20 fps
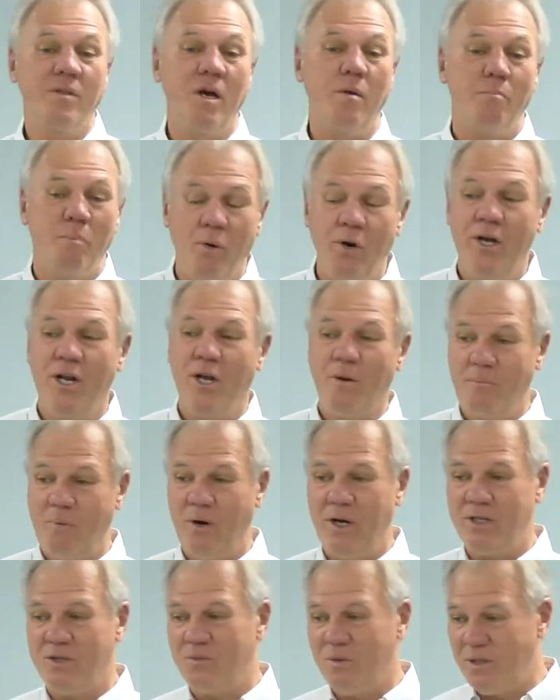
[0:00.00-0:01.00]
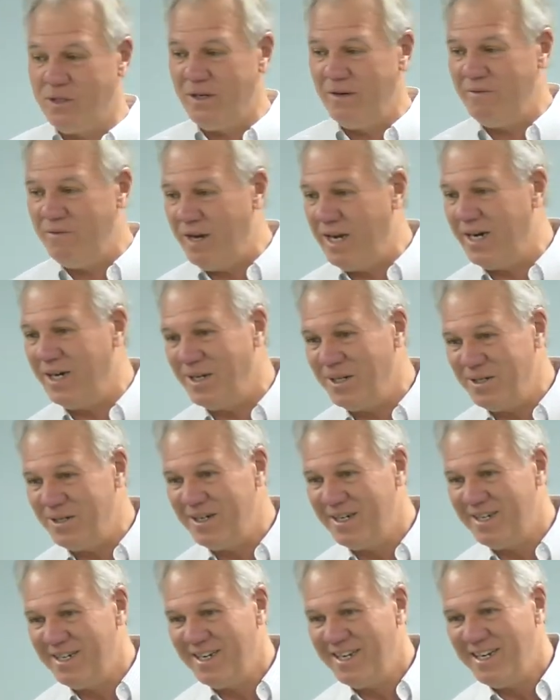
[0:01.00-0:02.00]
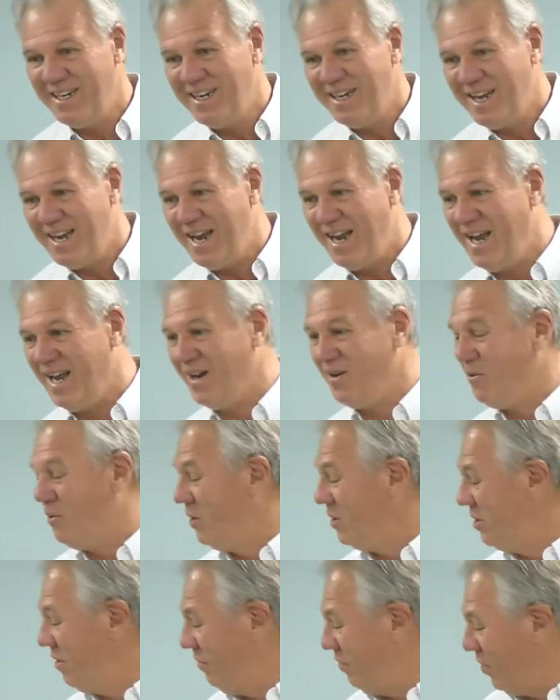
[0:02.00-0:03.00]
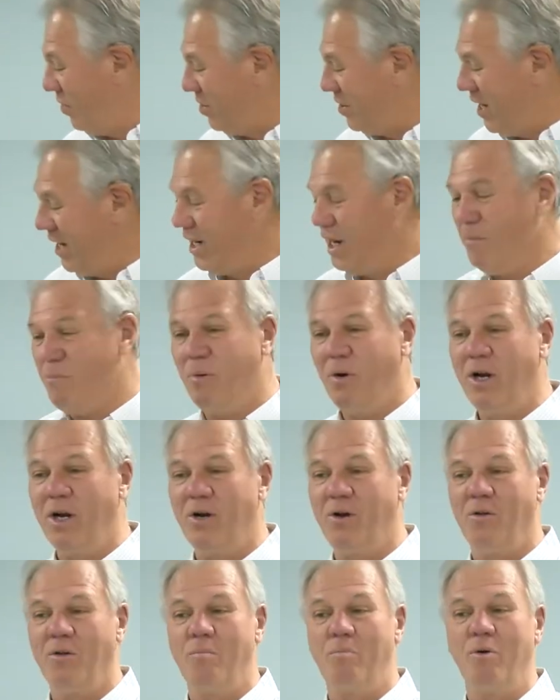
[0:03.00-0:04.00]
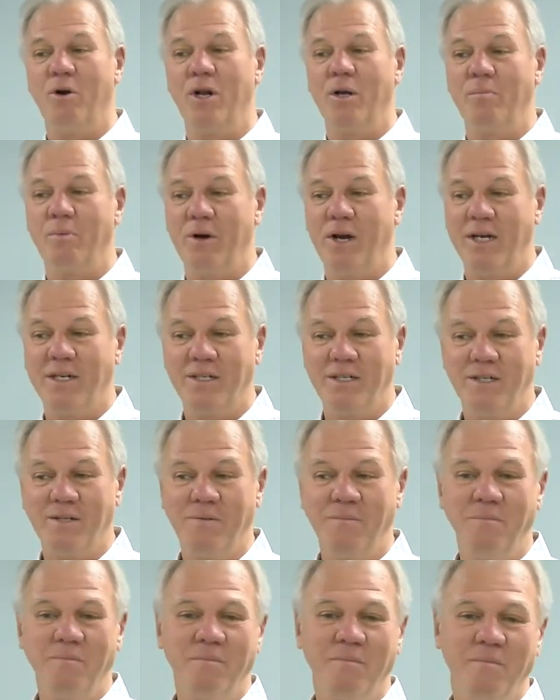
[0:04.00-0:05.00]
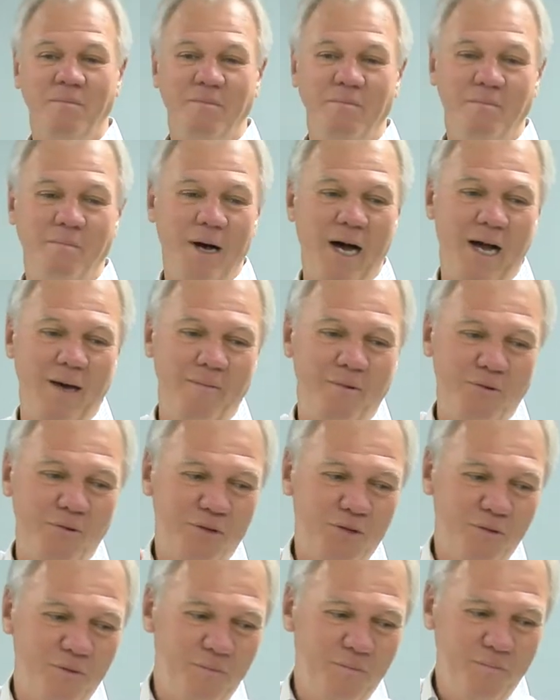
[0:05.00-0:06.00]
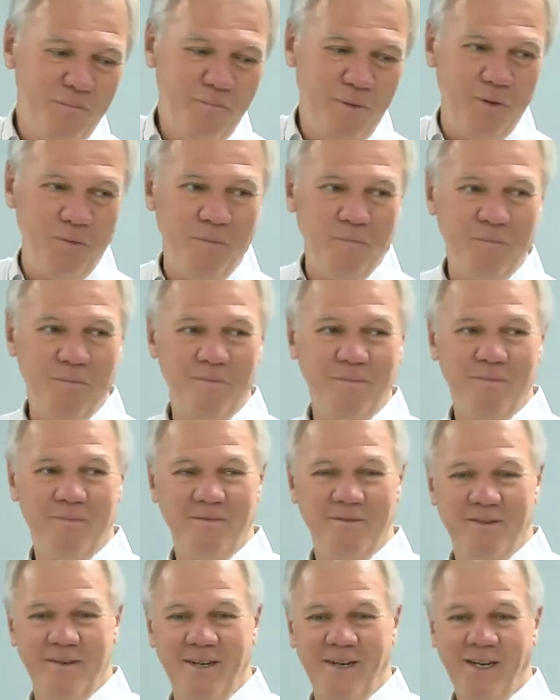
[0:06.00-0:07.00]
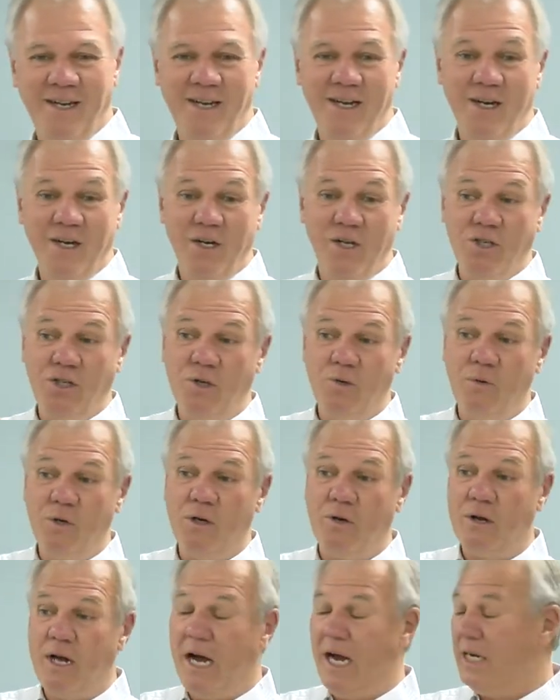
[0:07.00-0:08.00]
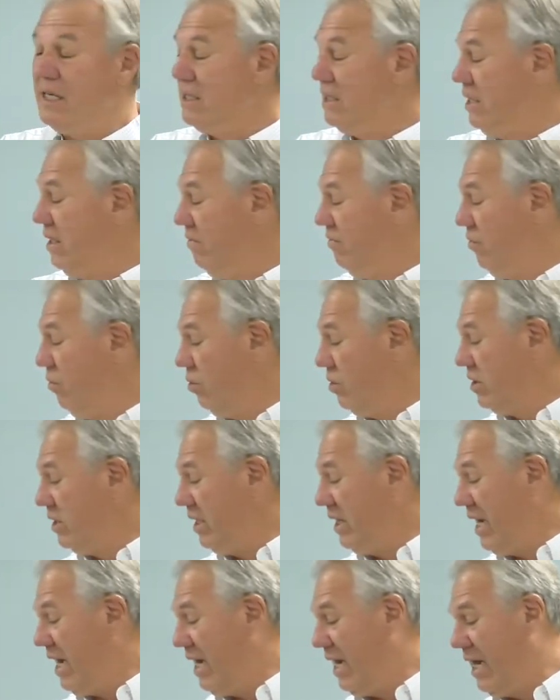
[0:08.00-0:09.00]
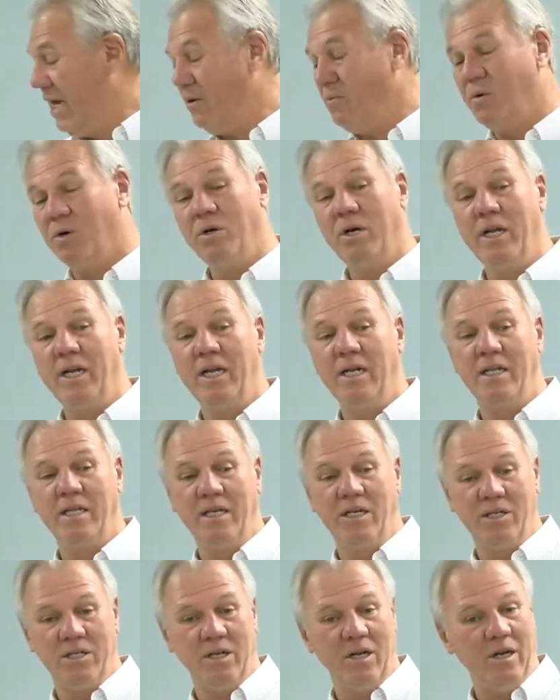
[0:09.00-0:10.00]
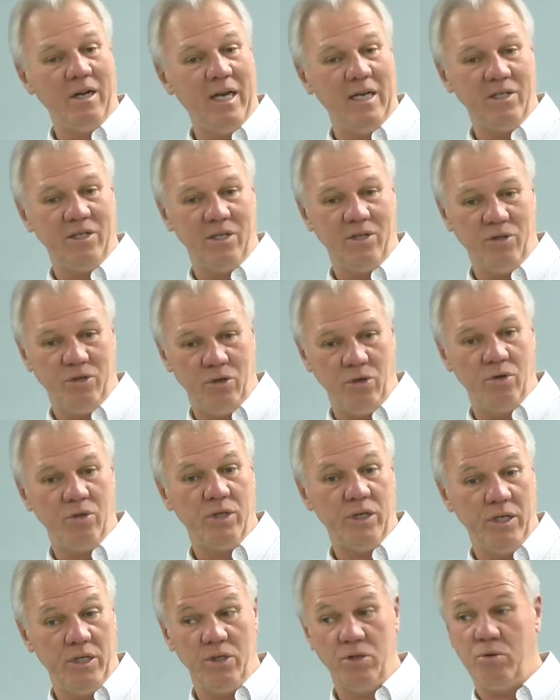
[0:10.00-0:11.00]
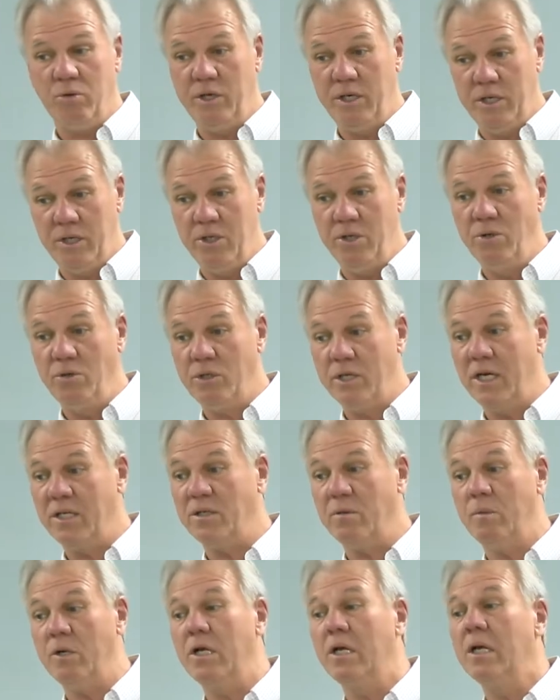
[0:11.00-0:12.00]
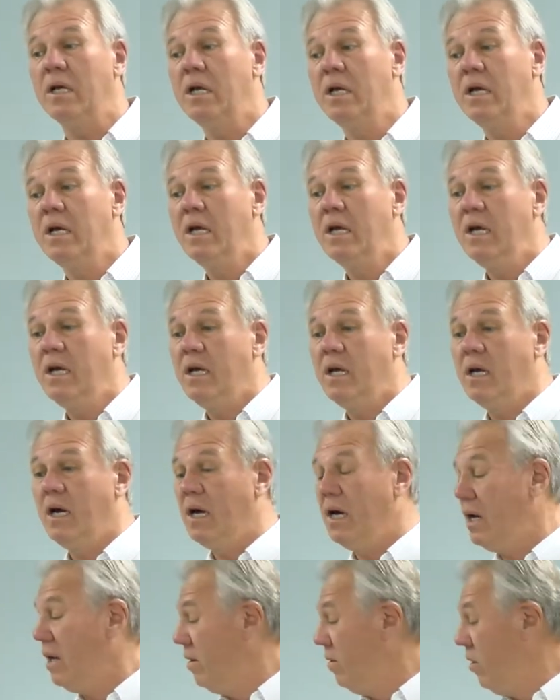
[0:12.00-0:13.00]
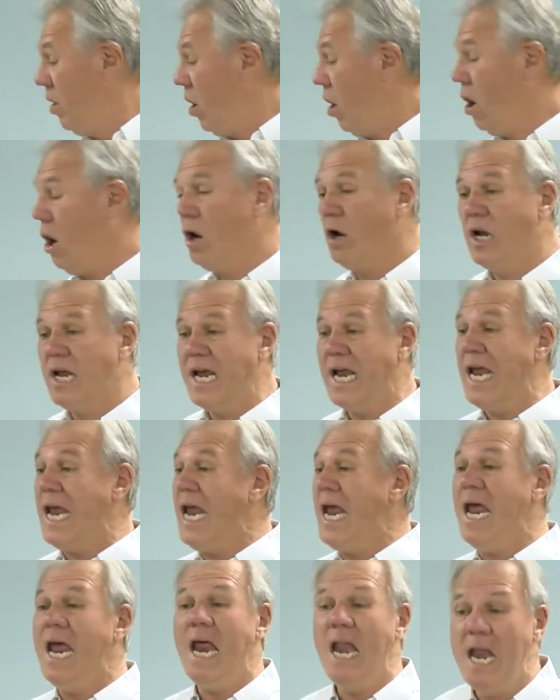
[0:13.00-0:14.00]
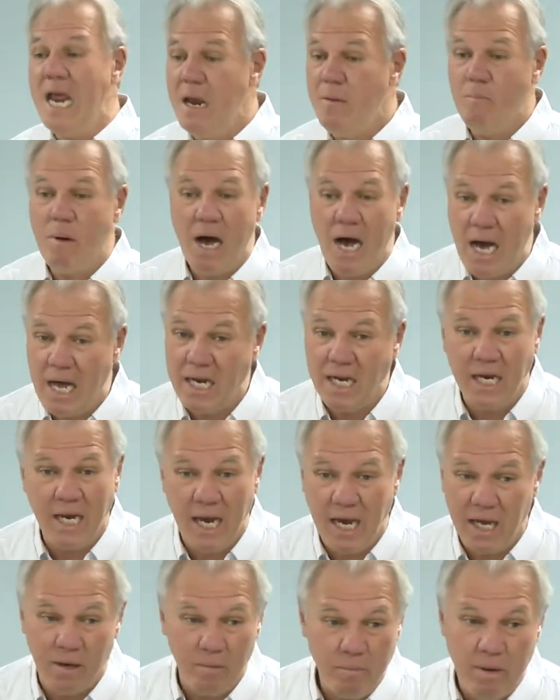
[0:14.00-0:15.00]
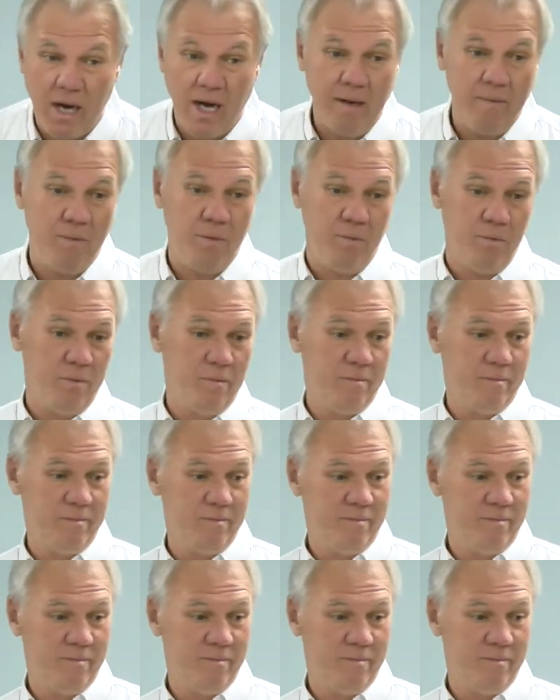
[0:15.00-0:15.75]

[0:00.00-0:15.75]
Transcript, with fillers: the printing press was invented. And what's the first thing they printed on the printing press? Bibles. Poop. Because you realize 1488, we'll get into this in a lesson, church history in the New Testament. Uh, hardly anybody had a Bible.